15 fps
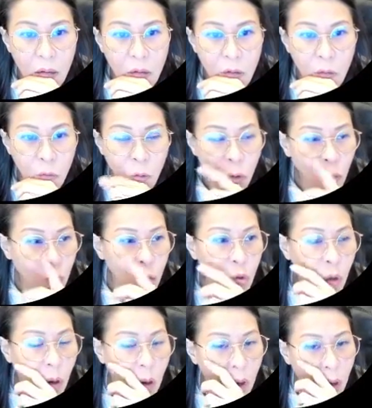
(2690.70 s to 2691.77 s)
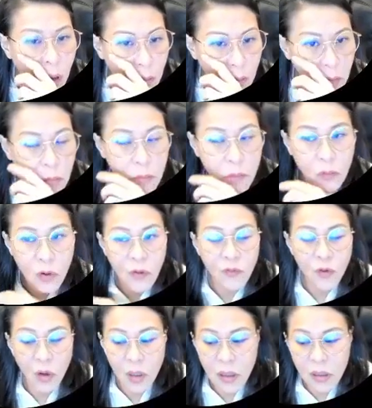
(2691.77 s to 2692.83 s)
you go to your
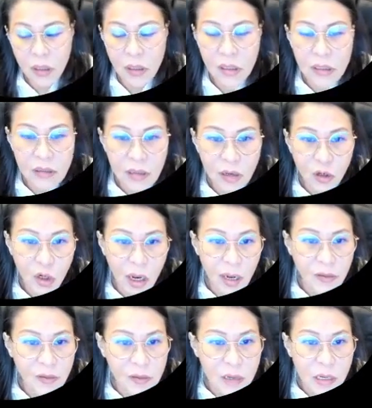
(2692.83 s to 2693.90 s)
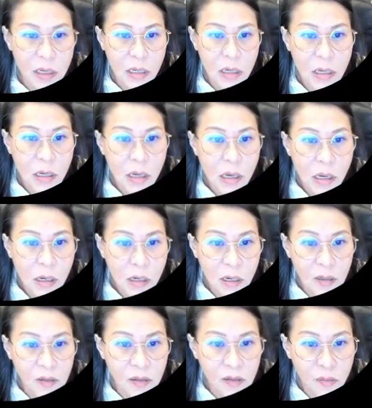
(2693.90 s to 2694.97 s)
$12.30 chart and see
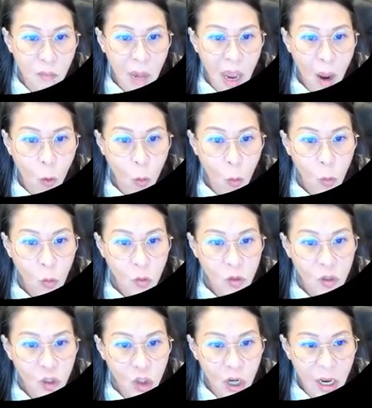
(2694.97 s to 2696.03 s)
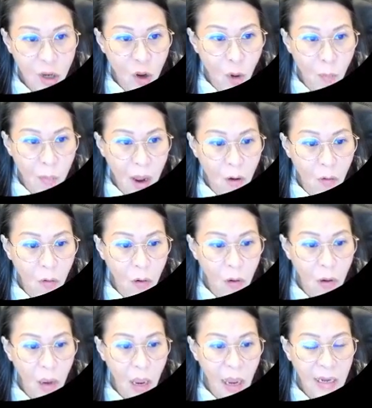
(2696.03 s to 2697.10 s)
this is mao check your mao
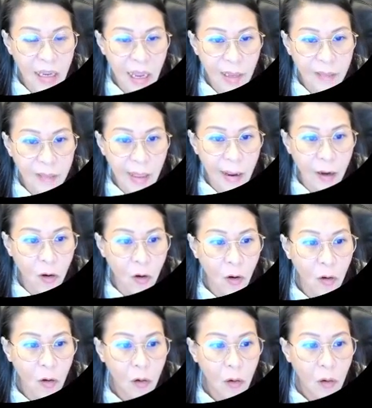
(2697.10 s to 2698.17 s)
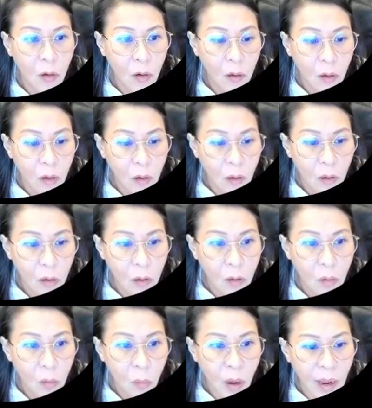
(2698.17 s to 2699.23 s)
any attack or not
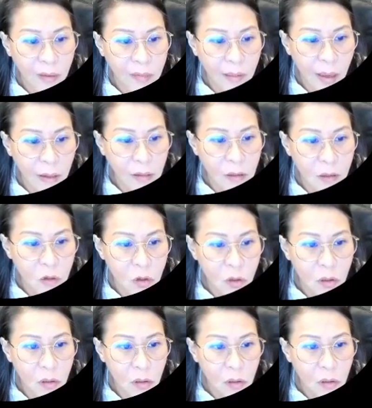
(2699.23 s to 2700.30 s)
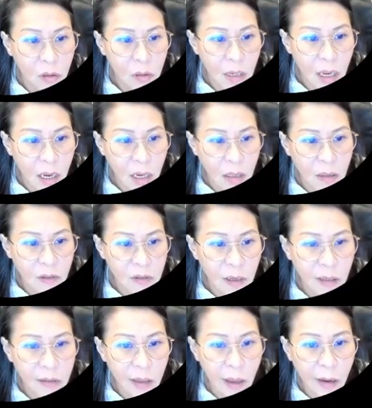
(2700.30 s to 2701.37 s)
what attack teacher nah this
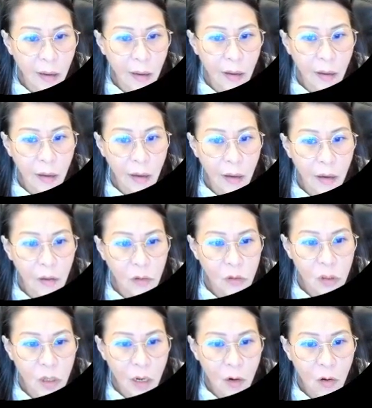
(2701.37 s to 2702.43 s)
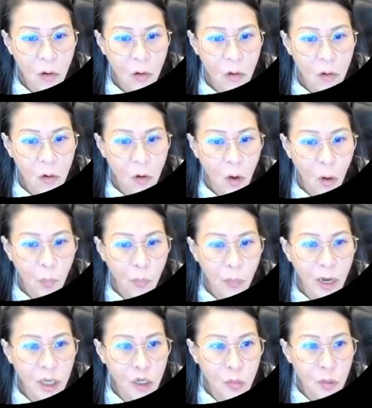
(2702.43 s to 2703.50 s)
attack check oh got
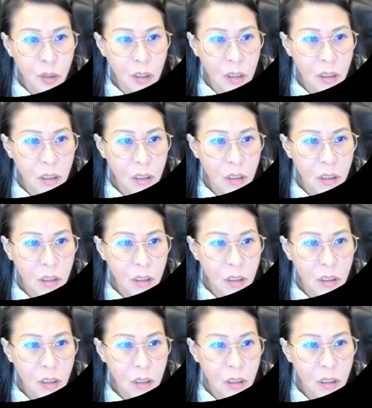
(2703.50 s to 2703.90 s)
punishment